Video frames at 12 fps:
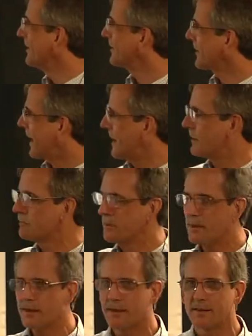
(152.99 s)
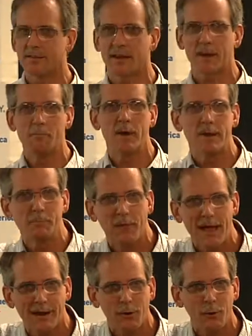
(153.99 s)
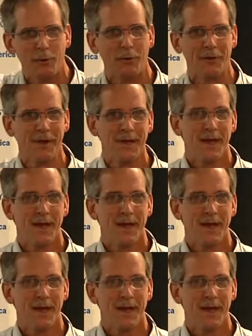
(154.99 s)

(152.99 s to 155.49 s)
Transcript: is accountability. It's like a money black hole.